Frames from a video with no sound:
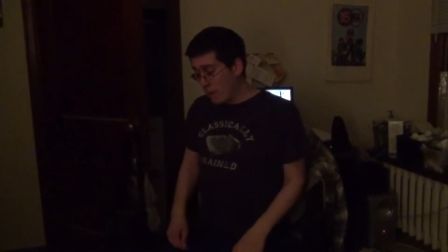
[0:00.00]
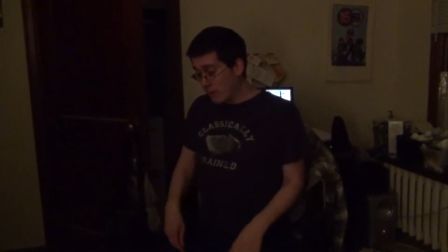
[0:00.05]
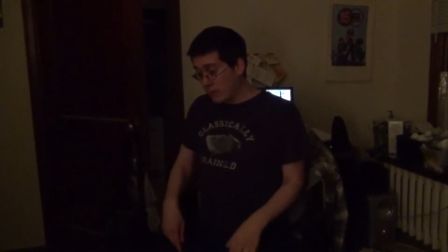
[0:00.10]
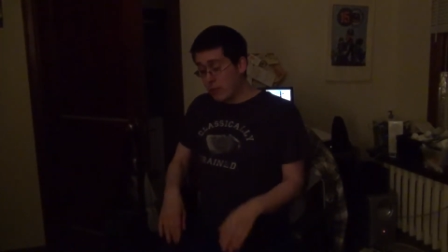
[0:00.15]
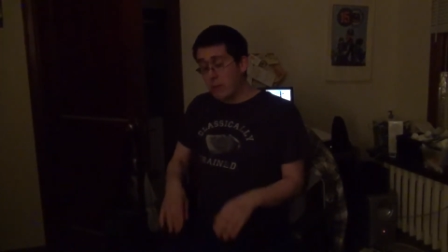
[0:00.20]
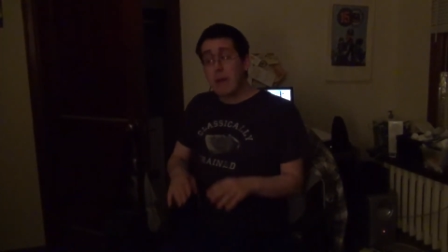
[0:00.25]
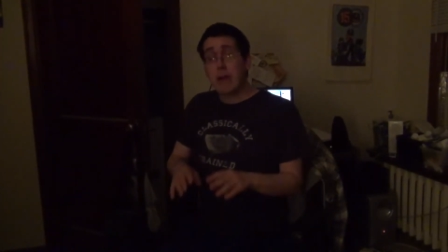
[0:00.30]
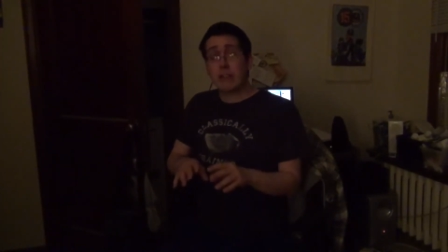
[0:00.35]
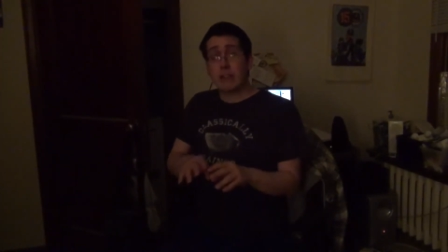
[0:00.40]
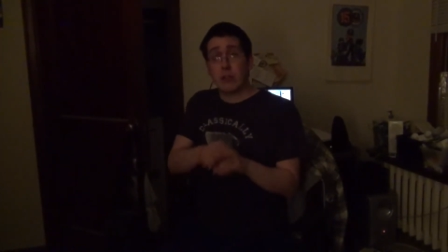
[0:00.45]
but
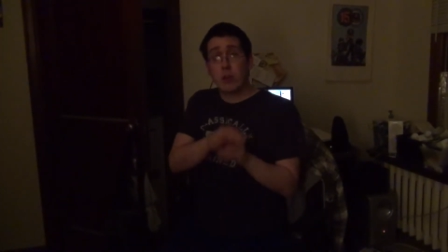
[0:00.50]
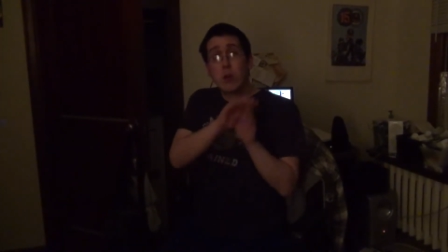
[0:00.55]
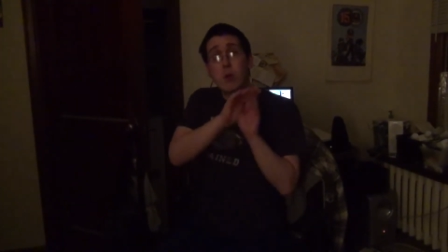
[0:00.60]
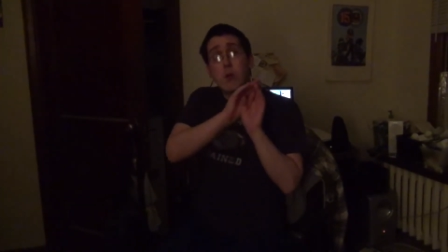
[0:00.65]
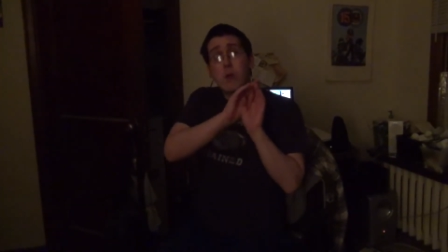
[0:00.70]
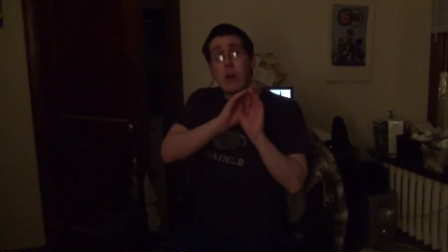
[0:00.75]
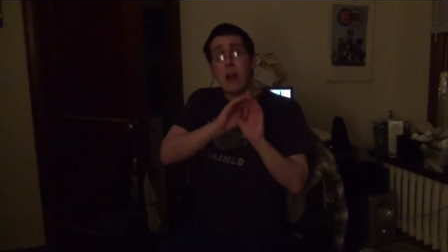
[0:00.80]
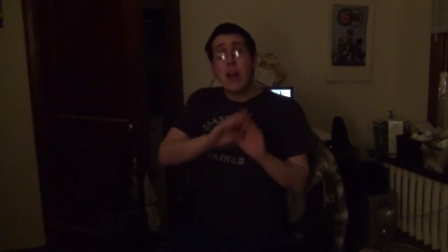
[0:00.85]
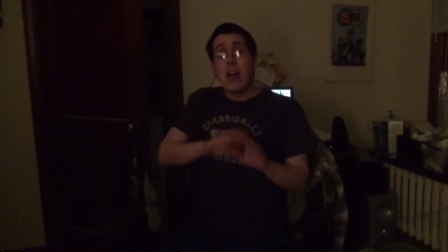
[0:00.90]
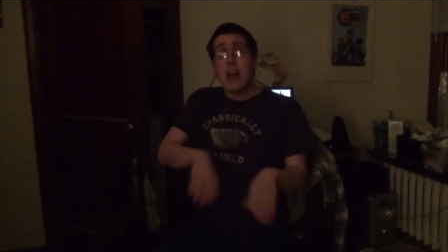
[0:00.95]
it's about the
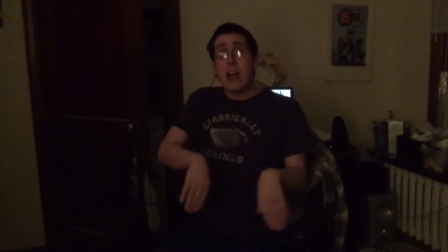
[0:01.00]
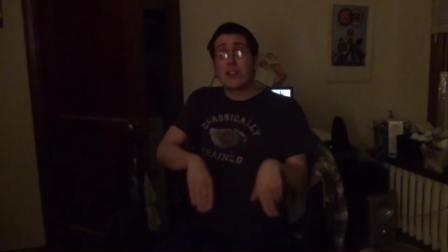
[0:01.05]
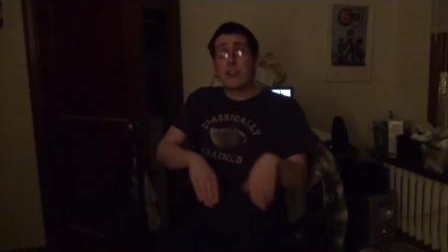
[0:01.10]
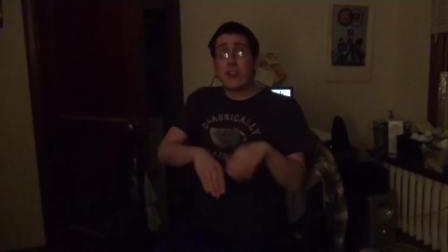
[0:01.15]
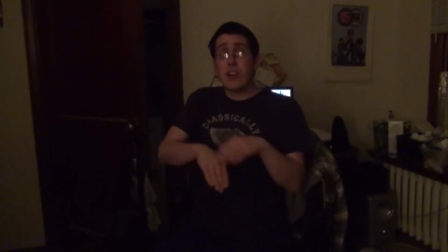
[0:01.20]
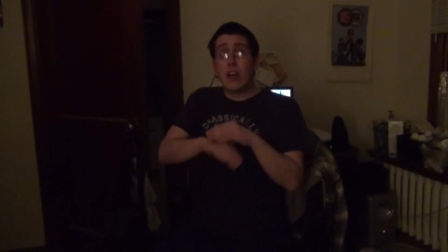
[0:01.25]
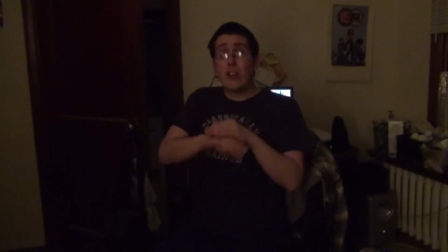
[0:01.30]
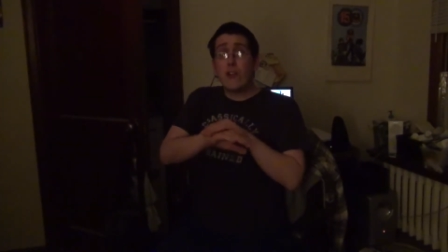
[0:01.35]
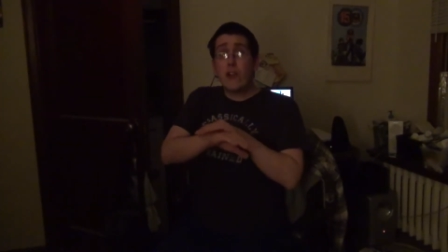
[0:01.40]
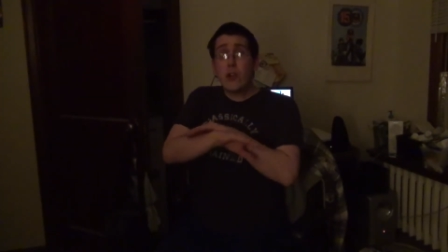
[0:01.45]
new it's
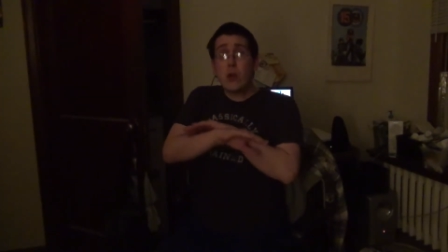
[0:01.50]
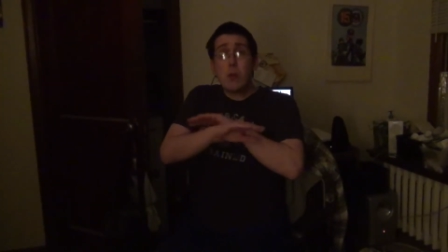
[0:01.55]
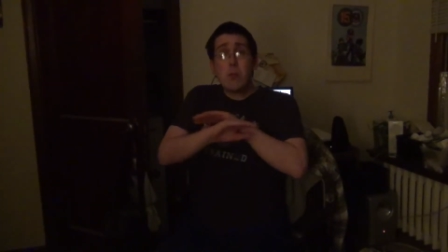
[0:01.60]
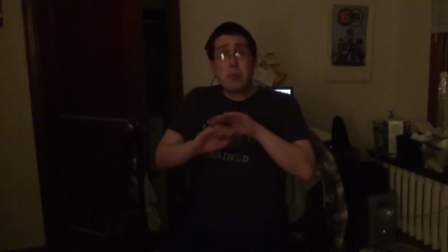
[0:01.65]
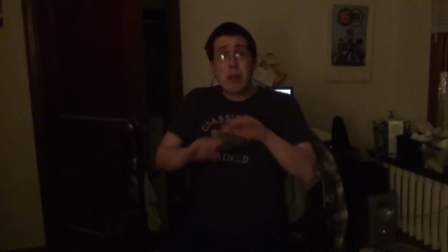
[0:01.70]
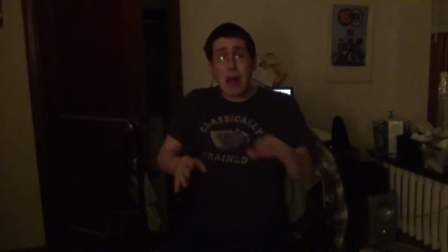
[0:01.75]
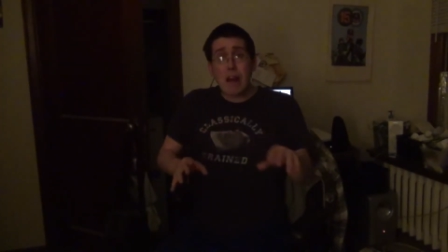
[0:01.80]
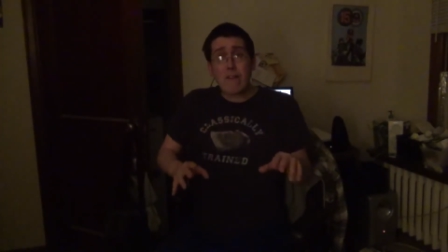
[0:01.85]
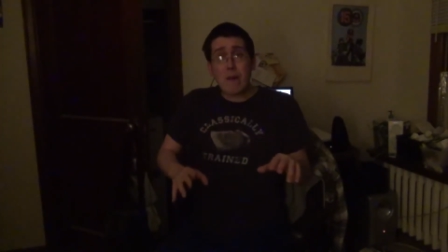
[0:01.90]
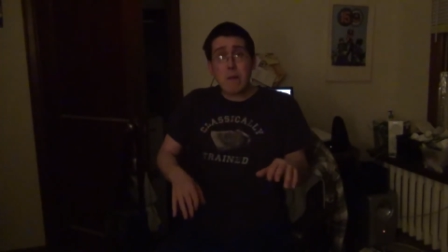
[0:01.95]
another new
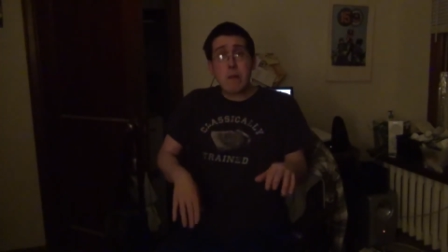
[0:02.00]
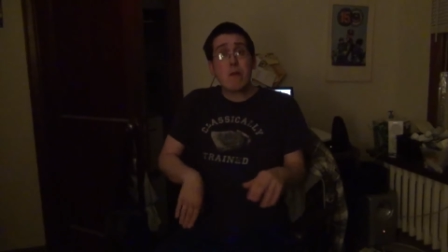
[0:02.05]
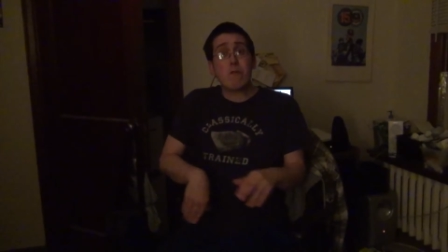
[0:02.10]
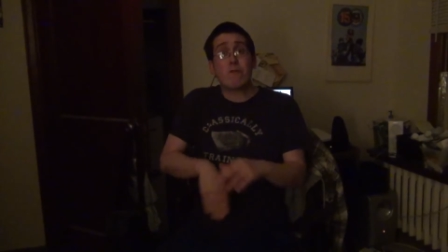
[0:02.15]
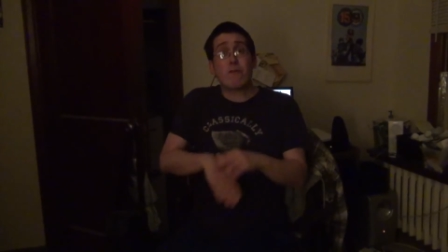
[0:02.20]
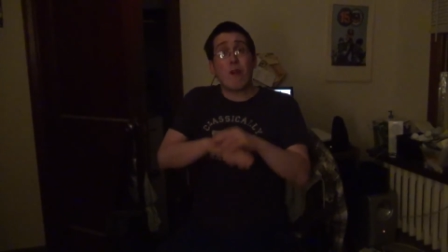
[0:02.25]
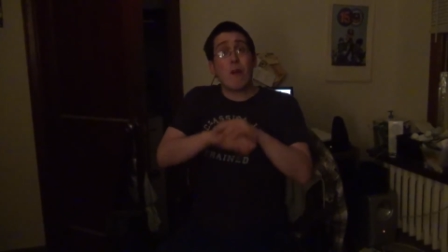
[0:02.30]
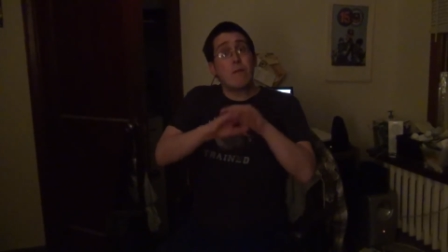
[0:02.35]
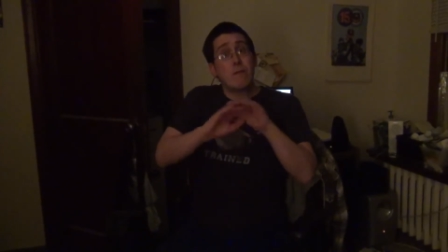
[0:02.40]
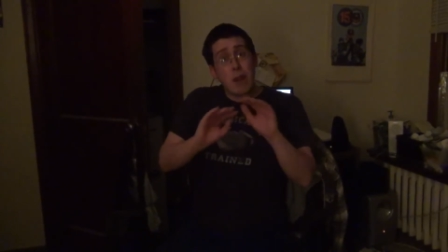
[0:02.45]
platformer
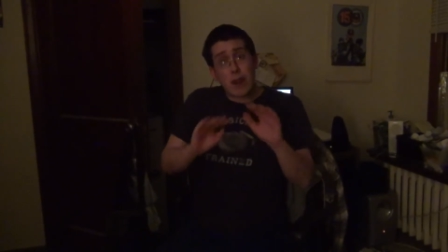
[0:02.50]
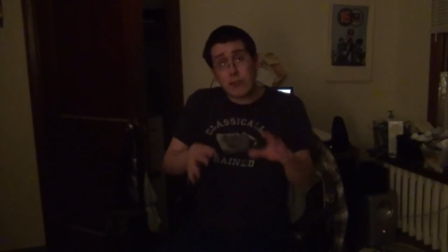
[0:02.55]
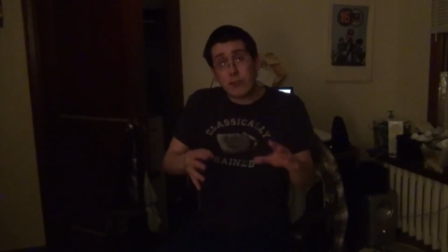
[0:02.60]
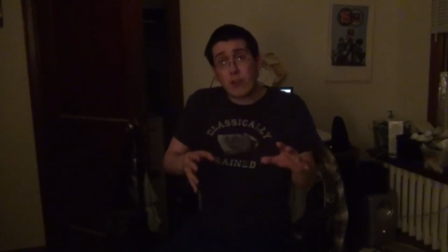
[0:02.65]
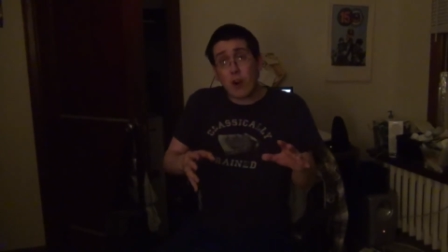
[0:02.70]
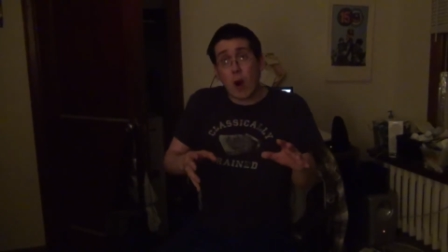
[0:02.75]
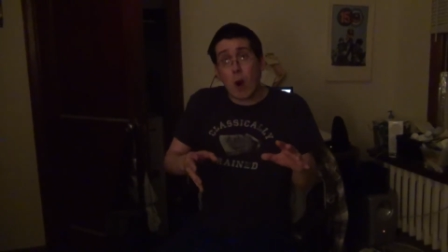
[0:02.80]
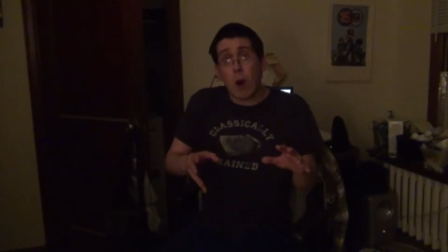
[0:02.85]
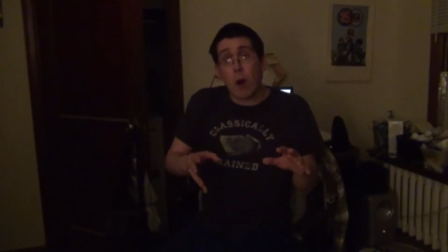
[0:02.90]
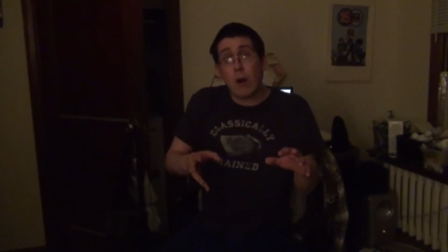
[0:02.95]
from
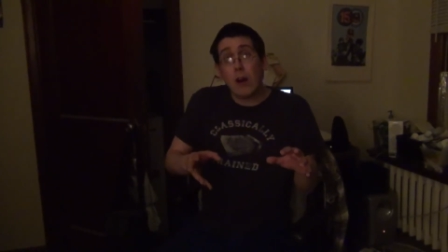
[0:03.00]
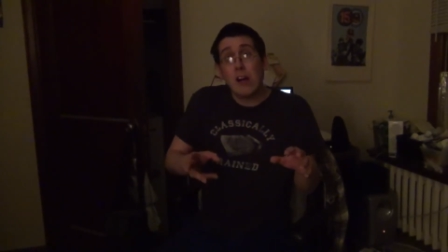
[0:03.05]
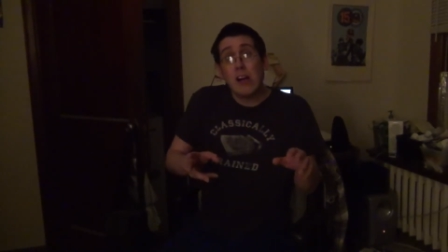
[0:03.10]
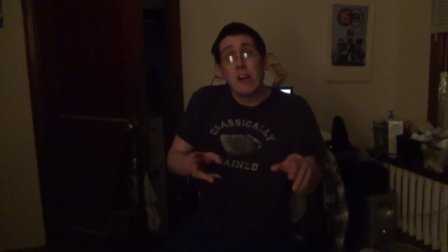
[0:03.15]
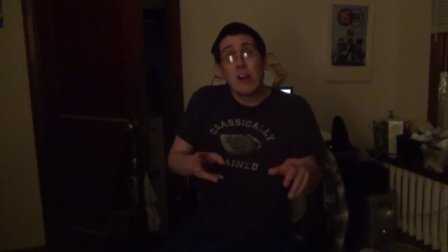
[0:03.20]
Retro.